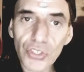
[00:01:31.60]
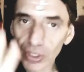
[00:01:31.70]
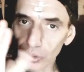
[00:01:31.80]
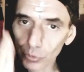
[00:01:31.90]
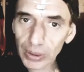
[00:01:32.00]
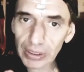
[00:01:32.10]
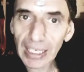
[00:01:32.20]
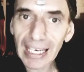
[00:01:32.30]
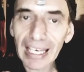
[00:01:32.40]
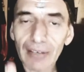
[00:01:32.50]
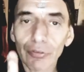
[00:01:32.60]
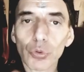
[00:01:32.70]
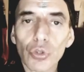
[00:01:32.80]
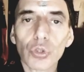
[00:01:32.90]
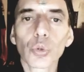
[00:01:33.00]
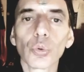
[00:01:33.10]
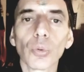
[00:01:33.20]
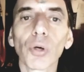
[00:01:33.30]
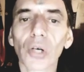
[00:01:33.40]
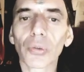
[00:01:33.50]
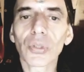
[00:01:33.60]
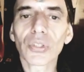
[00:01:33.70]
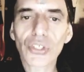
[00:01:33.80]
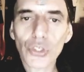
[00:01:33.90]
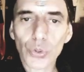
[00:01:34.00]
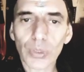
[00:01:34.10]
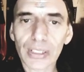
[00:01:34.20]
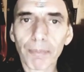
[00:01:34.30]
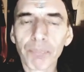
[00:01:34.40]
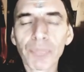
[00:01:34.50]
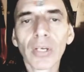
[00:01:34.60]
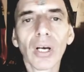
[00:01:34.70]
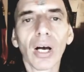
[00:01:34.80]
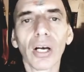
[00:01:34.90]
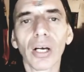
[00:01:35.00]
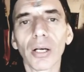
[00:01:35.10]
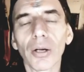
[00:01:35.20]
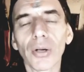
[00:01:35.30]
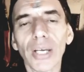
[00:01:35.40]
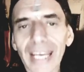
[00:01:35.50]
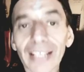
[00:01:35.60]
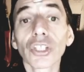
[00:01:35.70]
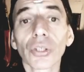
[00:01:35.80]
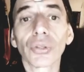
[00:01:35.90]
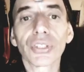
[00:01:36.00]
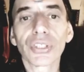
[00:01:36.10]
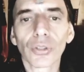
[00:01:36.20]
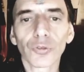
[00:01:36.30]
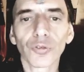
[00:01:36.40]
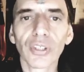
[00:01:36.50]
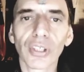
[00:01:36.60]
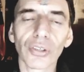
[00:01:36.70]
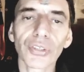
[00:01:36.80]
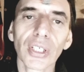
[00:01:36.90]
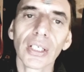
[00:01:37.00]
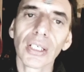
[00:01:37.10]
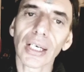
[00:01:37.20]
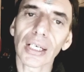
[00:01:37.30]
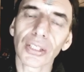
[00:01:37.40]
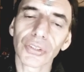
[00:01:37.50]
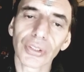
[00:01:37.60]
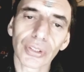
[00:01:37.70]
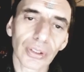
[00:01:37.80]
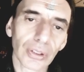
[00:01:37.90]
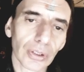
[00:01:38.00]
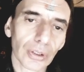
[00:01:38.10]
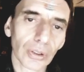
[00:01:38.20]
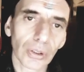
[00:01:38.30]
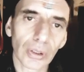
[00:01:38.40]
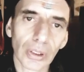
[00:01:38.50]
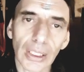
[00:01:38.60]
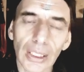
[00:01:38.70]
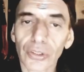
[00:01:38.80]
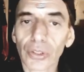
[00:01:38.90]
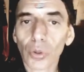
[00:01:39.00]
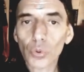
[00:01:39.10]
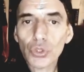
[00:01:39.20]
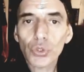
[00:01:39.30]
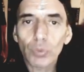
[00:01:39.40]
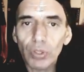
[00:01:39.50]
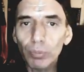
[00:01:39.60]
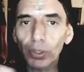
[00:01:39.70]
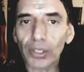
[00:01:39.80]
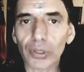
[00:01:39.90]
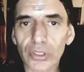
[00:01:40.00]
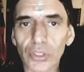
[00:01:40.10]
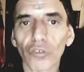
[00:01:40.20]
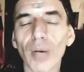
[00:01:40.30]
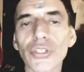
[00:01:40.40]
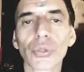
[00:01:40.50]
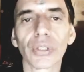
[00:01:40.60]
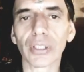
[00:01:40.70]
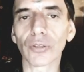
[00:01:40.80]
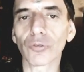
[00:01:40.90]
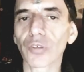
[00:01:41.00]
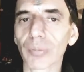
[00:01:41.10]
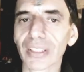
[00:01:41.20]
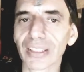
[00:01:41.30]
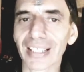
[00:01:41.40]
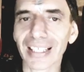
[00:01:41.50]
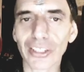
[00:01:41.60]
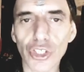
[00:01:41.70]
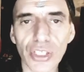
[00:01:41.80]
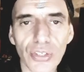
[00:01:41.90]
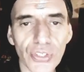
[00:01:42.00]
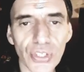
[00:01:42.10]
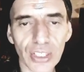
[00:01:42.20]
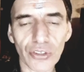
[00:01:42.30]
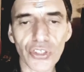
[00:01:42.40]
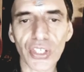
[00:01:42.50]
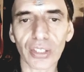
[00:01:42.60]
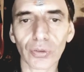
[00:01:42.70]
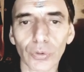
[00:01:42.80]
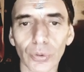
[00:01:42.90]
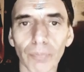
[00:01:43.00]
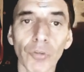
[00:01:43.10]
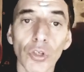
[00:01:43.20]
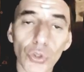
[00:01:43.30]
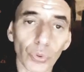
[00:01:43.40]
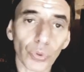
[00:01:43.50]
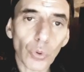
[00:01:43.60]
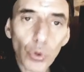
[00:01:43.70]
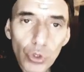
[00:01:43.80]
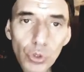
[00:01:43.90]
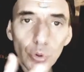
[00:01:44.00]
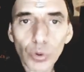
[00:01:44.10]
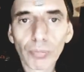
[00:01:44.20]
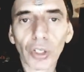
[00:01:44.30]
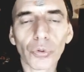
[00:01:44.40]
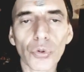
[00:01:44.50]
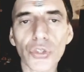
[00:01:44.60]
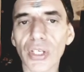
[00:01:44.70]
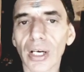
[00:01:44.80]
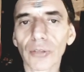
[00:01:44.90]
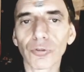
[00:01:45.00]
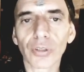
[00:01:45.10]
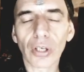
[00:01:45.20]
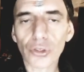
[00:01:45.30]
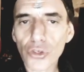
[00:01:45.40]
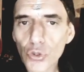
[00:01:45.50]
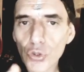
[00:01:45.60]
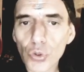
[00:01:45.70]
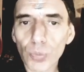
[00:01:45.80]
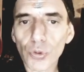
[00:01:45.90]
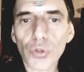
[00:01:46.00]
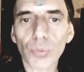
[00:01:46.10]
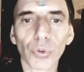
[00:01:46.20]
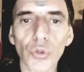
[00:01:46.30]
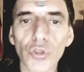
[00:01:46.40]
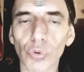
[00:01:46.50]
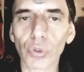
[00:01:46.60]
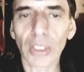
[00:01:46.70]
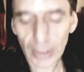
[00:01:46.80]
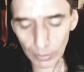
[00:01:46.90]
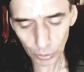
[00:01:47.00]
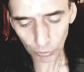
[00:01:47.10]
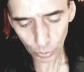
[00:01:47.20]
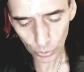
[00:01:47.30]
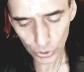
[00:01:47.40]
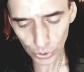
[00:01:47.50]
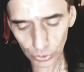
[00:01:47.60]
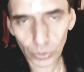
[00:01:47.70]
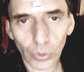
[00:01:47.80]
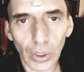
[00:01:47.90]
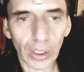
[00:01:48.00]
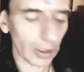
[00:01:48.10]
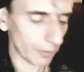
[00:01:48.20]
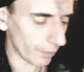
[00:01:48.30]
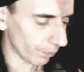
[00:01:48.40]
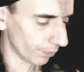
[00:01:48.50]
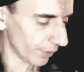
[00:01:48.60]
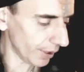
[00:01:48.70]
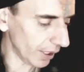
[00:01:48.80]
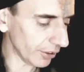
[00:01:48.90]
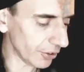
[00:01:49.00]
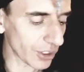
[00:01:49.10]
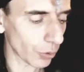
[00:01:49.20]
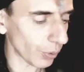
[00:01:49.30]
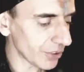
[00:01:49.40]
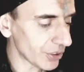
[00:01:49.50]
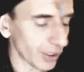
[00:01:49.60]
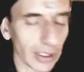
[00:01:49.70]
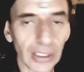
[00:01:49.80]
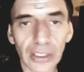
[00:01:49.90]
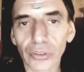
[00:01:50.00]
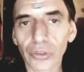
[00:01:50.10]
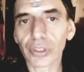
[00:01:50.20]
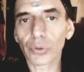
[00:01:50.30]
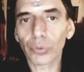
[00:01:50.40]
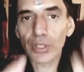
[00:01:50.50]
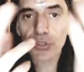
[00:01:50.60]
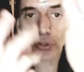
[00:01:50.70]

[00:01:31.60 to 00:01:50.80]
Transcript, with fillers: and really have those two polarities really uh, anchored in your field and uh, and also with the polarity of masculine and feminine energies inside of you. So those two models I feel are super super useful. But of course, you know, um, integrating in the degrees of